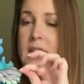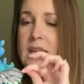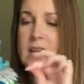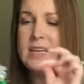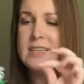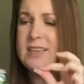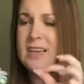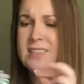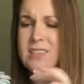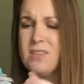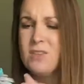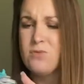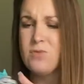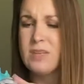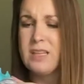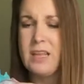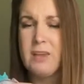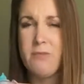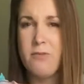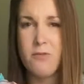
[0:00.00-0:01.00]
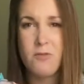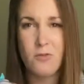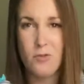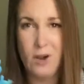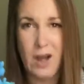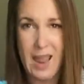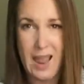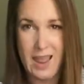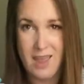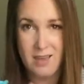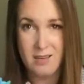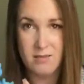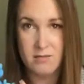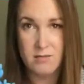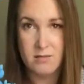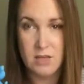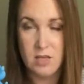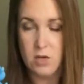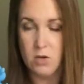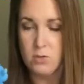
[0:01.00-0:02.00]
it doesn't really fray,
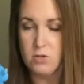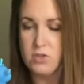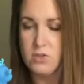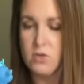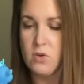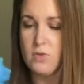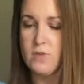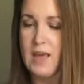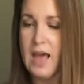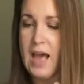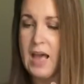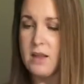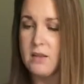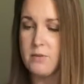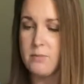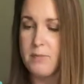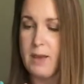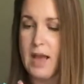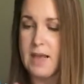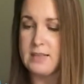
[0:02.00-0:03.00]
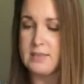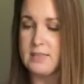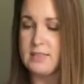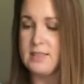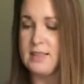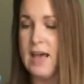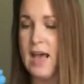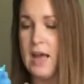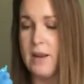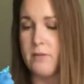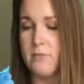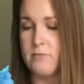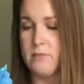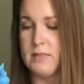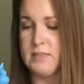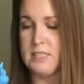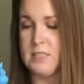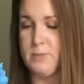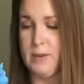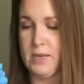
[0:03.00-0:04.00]
you know, so that passes that
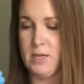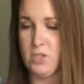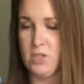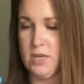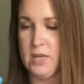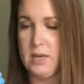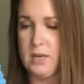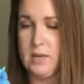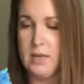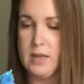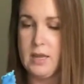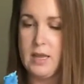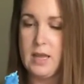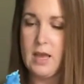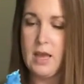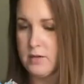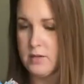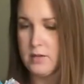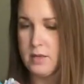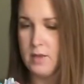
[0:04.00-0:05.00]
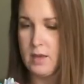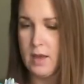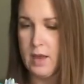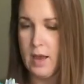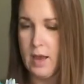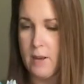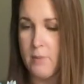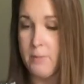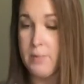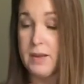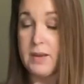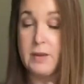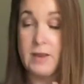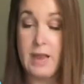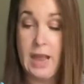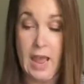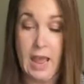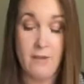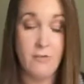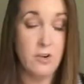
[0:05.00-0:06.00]
inspection. Um, but
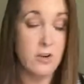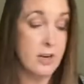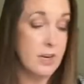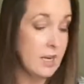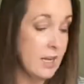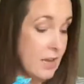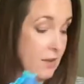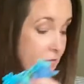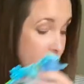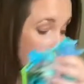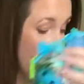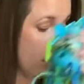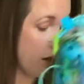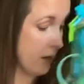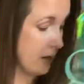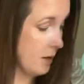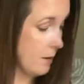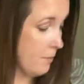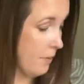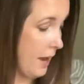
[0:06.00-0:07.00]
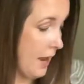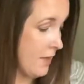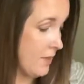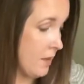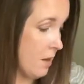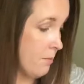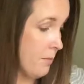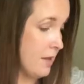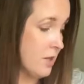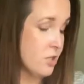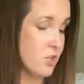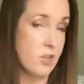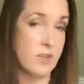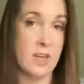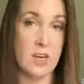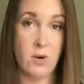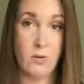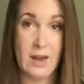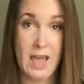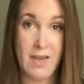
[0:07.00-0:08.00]
yeah, if you're gonna, if you are gonna buy them, make sure
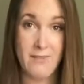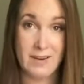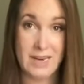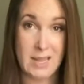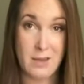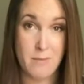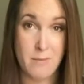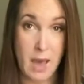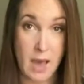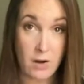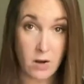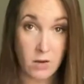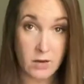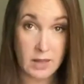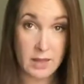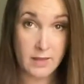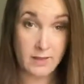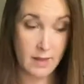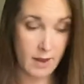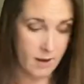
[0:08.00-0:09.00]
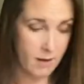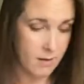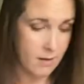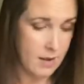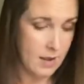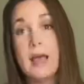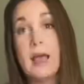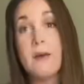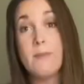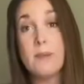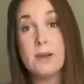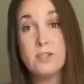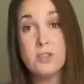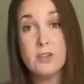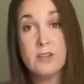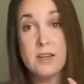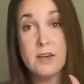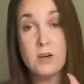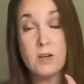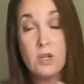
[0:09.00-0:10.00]
they don't have any metal in there and make
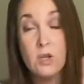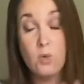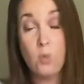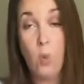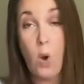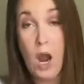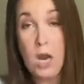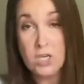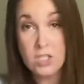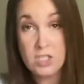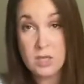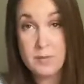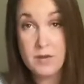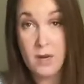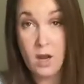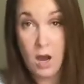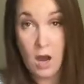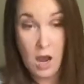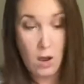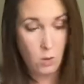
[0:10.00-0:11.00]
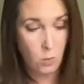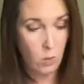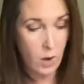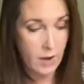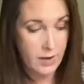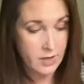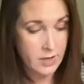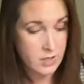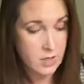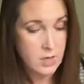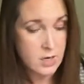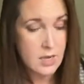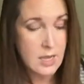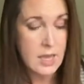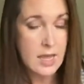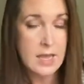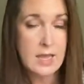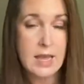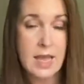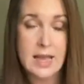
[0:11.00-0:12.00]
sure that you wash them in hot water
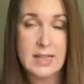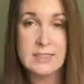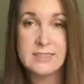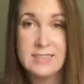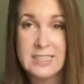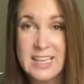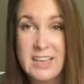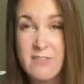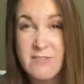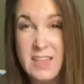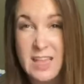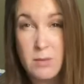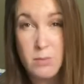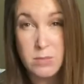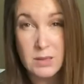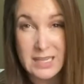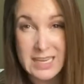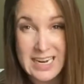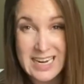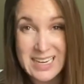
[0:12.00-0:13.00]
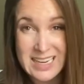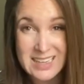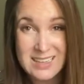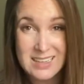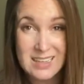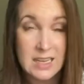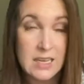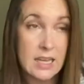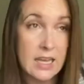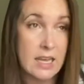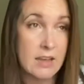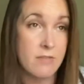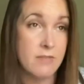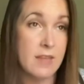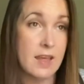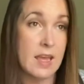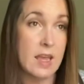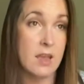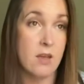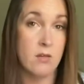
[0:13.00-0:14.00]
and see if they bleed. If
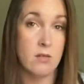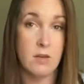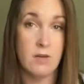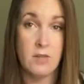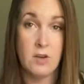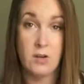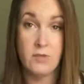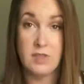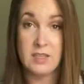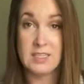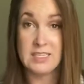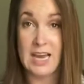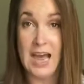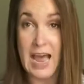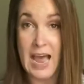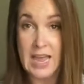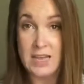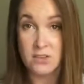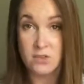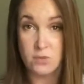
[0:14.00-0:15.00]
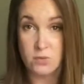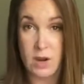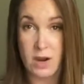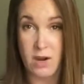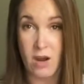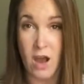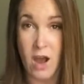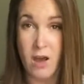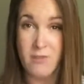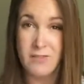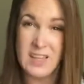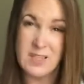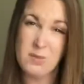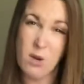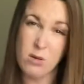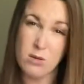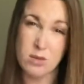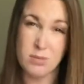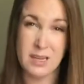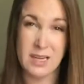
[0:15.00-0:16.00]
they, you know, if the dyes run off, that's
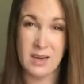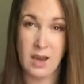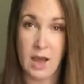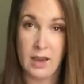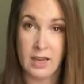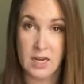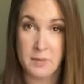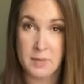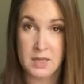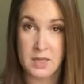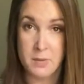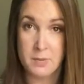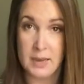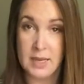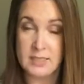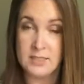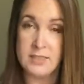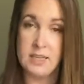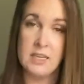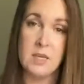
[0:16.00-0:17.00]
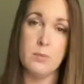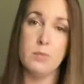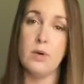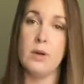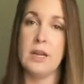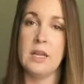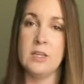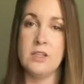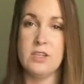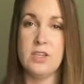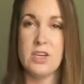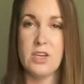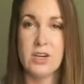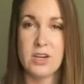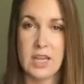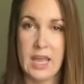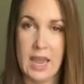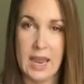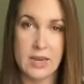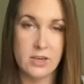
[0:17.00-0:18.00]
probably not gonna be the best thing to put into your
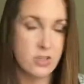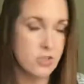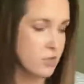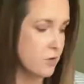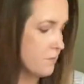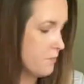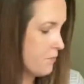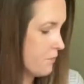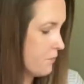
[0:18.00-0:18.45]
cage.